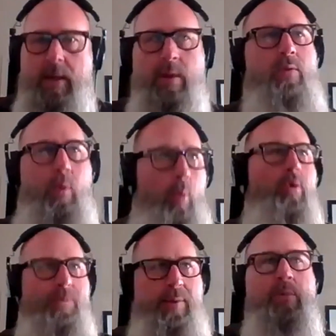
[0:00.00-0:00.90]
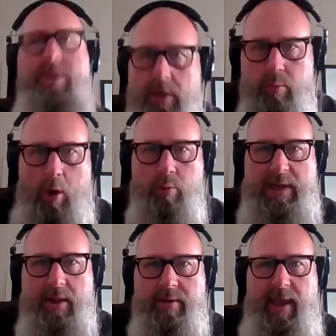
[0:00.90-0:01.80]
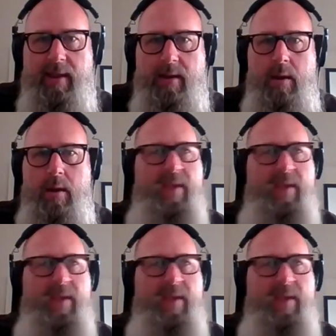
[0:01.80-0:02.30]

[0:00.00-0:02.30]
Like, would you be willing to relocate?